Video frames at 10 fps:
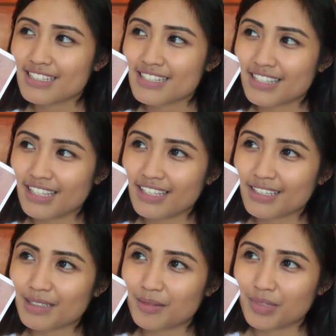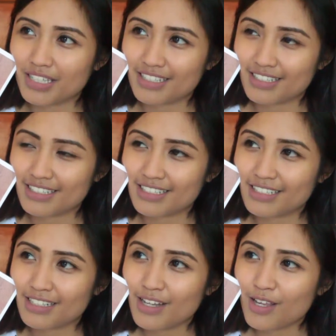seeing a
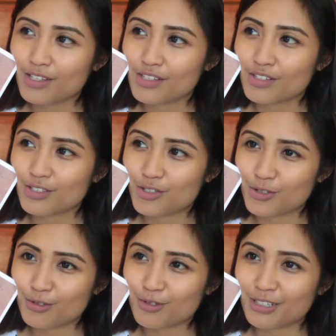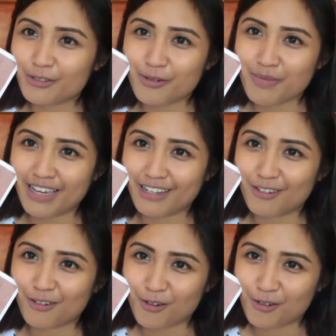comedian do a
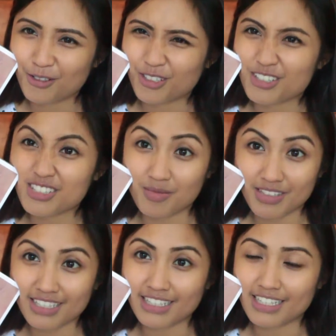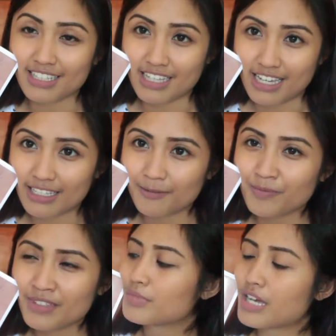dramatic role or something like that.
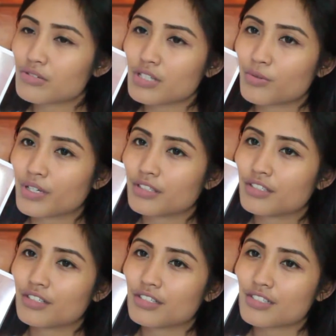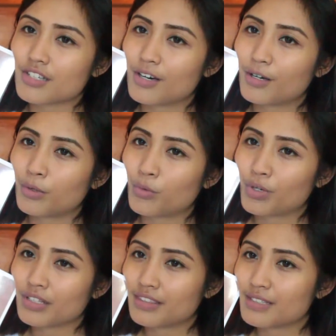I'm actually quite curious on
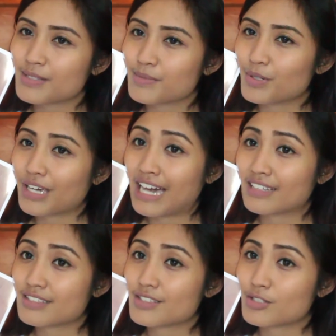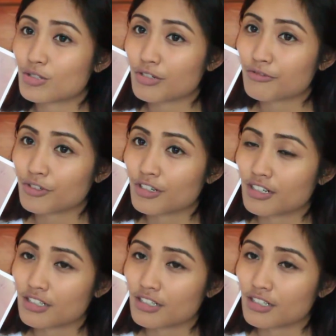what this book has in store for